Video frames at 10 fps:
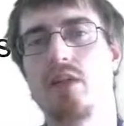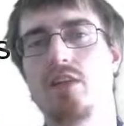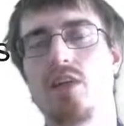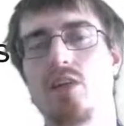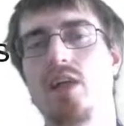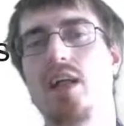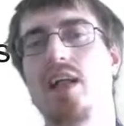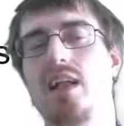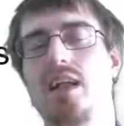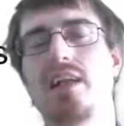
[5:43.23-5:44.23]
So
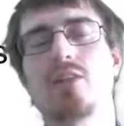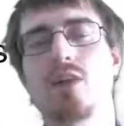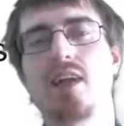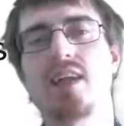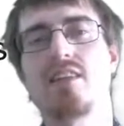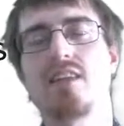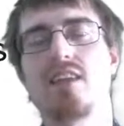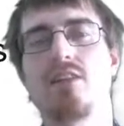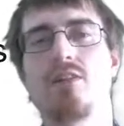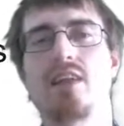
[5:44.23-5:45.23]
let's try and
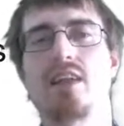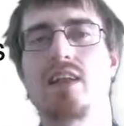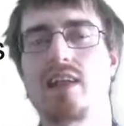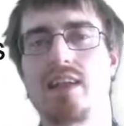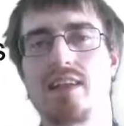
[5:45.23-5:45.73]
see if we can